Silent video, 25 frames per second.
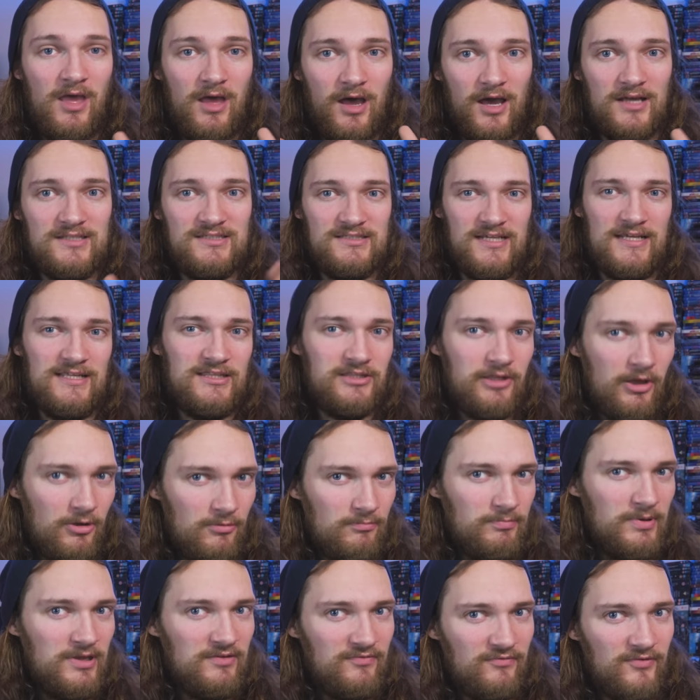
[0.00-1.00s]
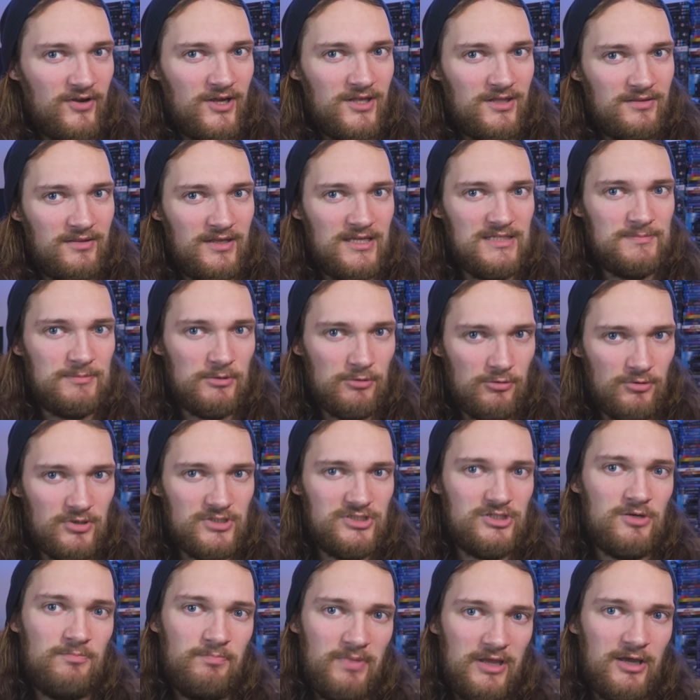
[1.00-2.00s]
I'd say don't be afraid of these, but
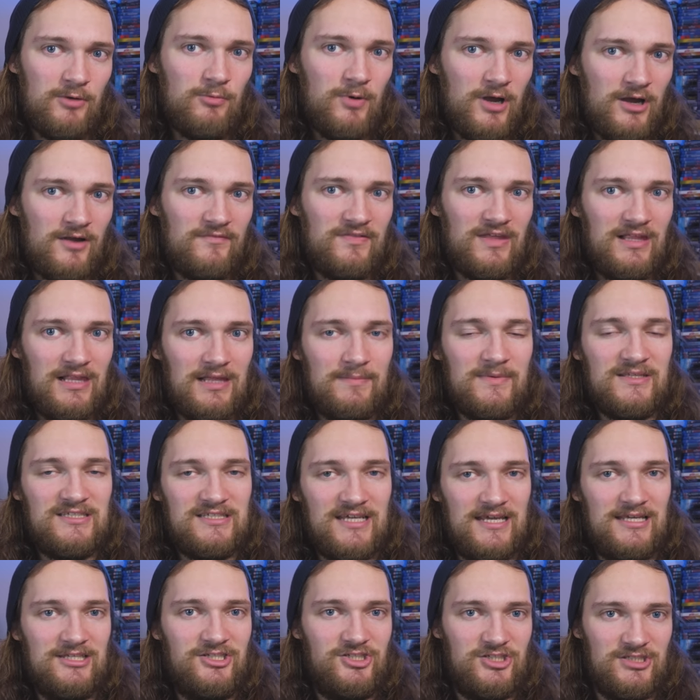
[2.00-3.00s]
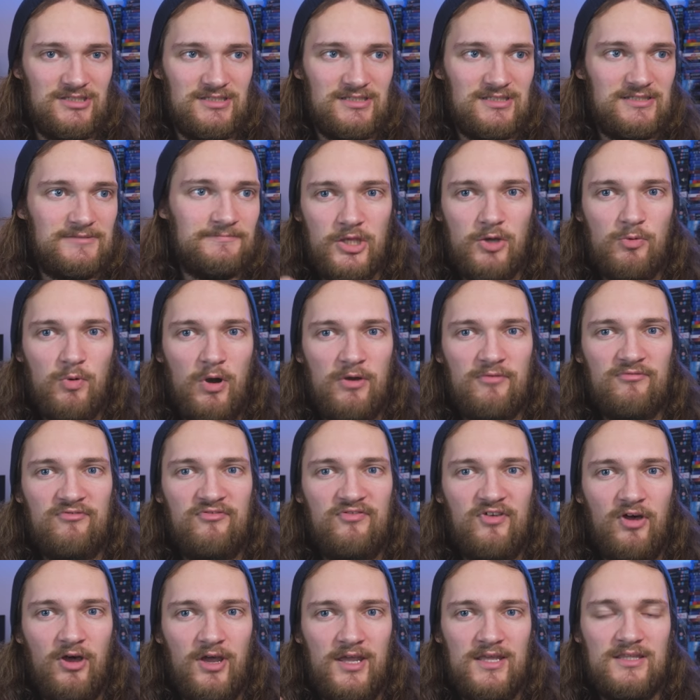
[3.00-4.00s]
also be aware of their limitations. You won't
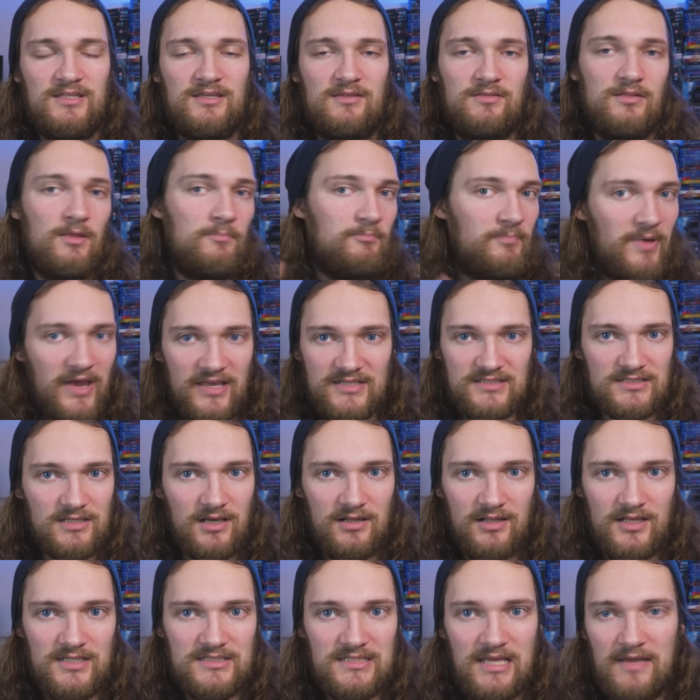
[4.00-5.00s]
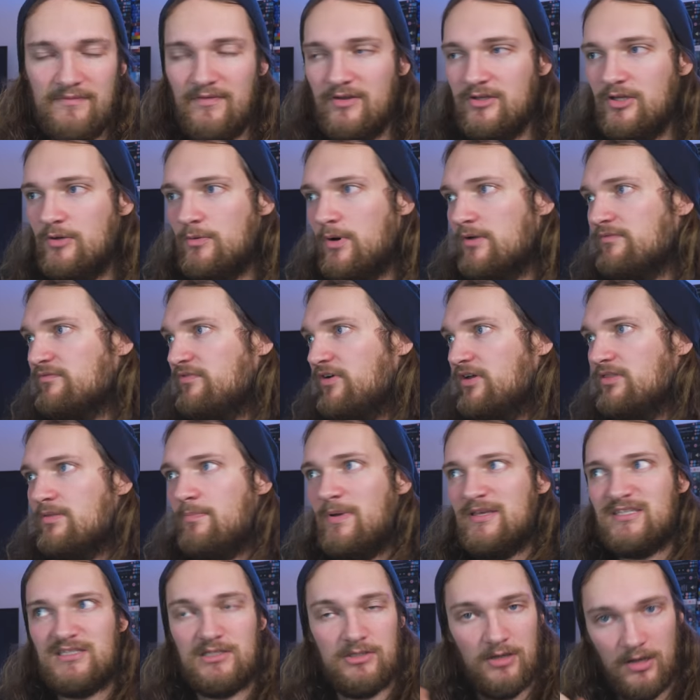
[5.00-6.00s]
find the best colors ever. You won't find the
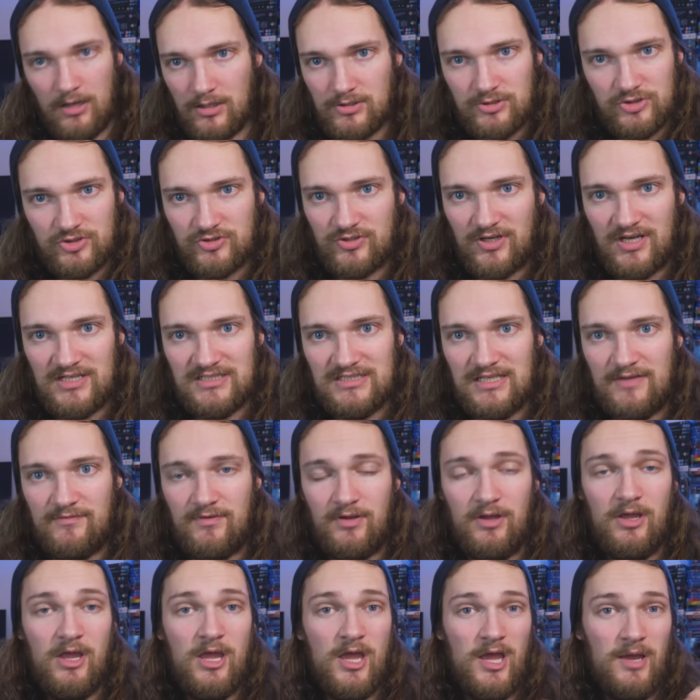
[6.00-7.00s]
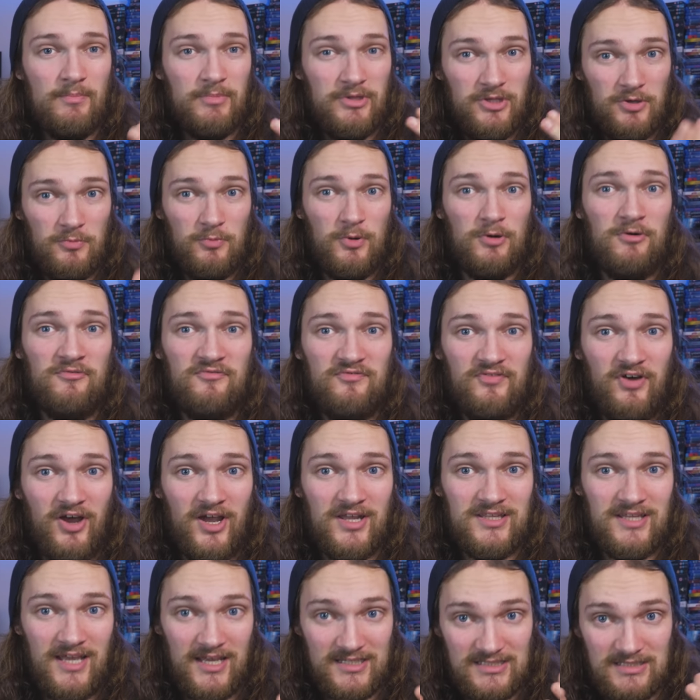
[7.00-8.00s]
best contrast ever, but you will
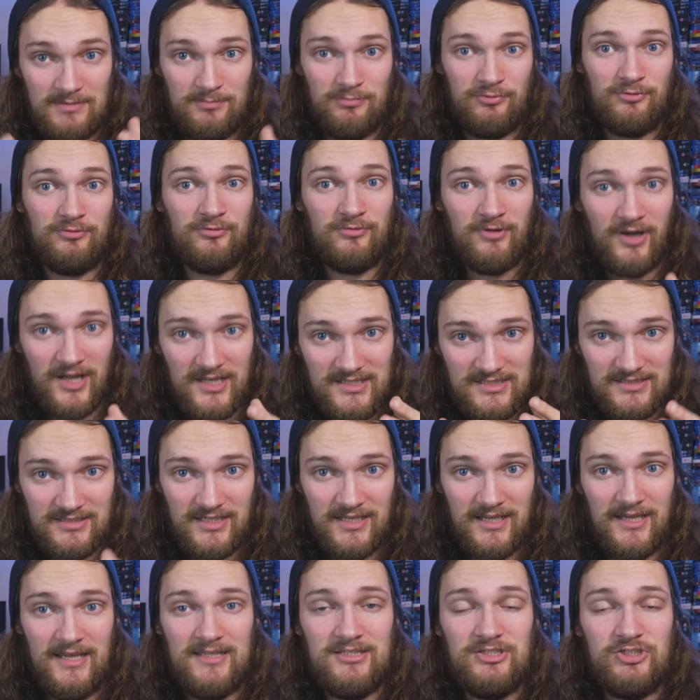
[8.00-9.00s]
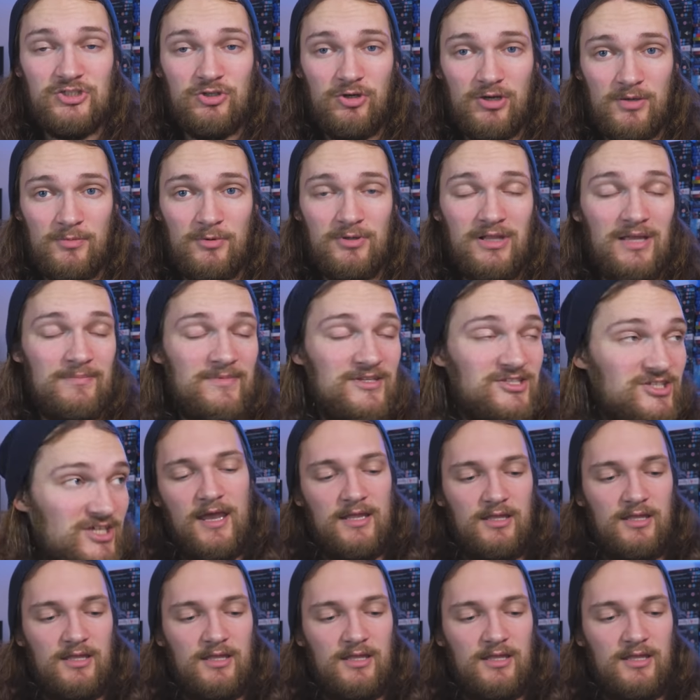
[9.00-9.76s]
find a surprisingly enjoyable image.